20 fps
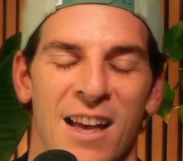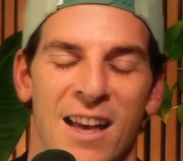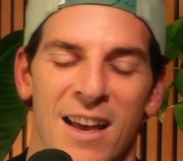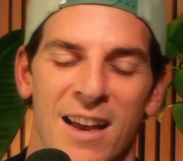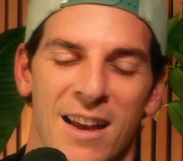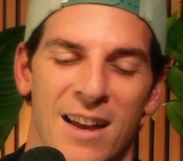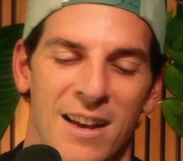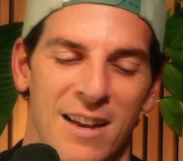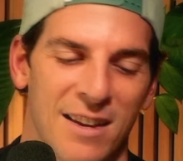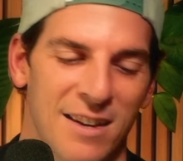
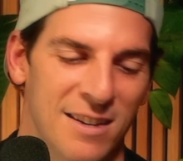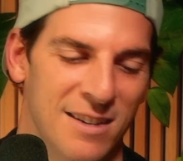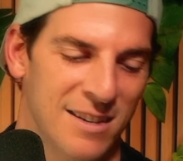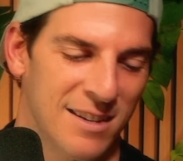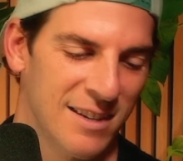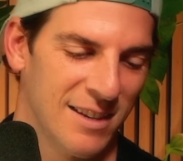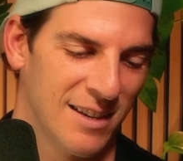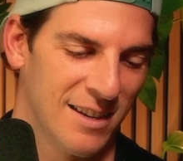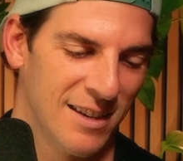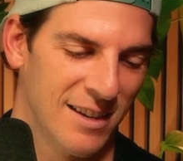And
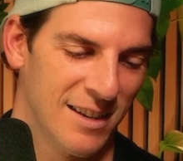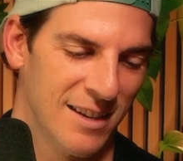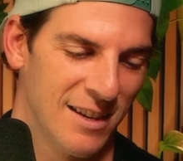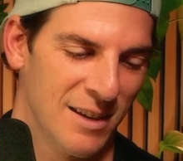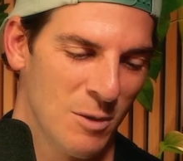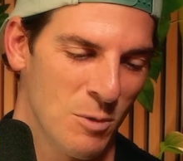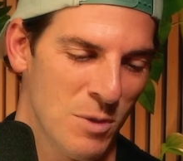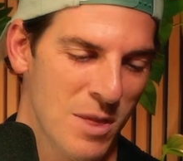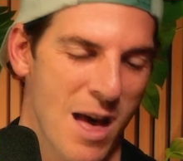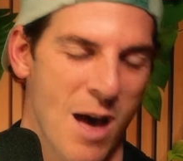
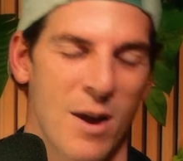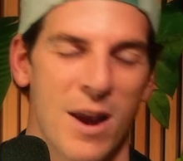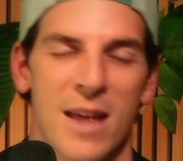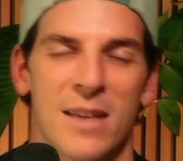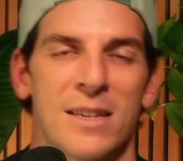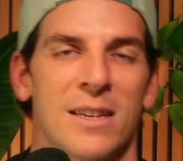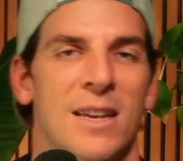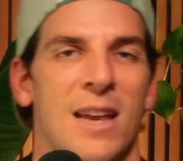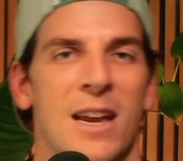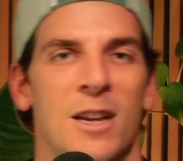without
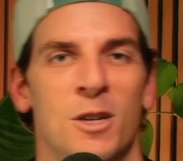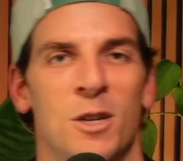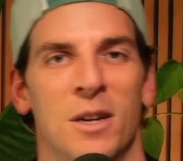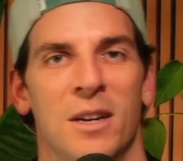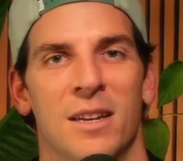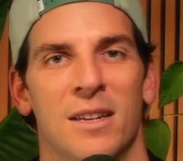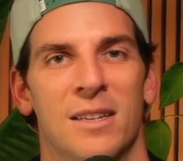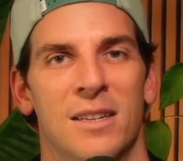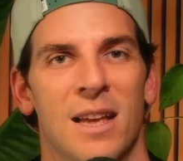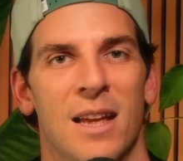
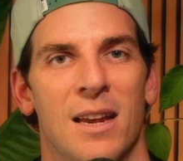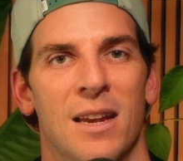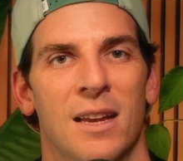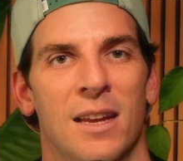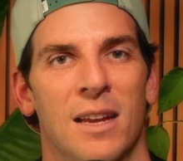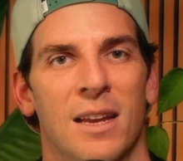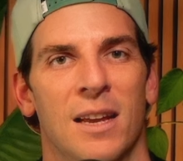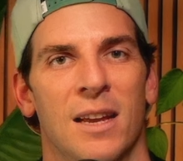hesitation, he said,